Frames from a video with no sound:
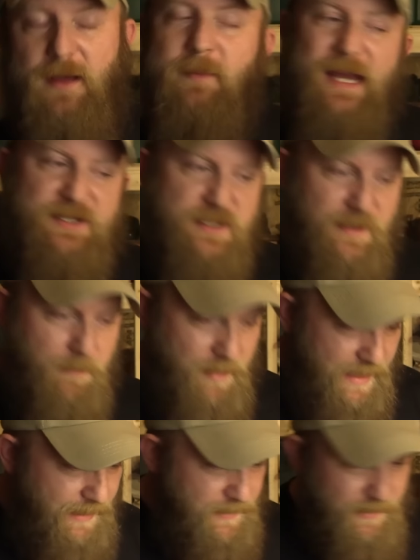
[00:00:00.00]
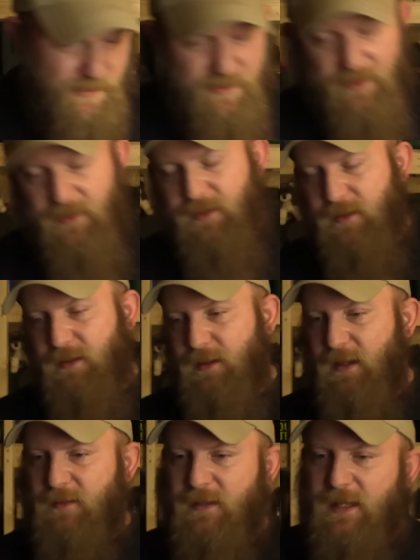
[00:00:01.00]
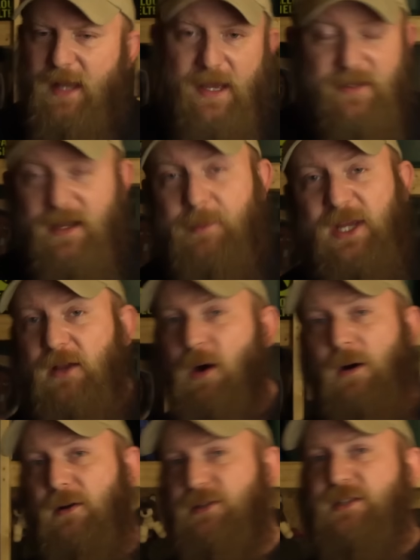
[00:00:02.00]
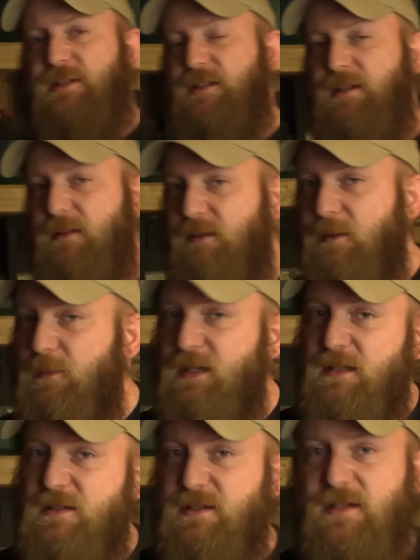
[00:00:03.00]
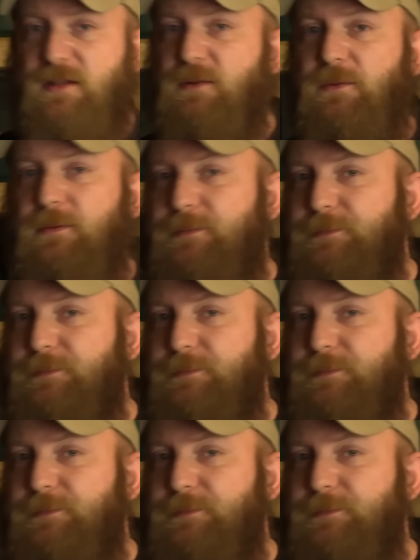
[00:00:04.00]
Imagine the panic and the economic costs that would ensue.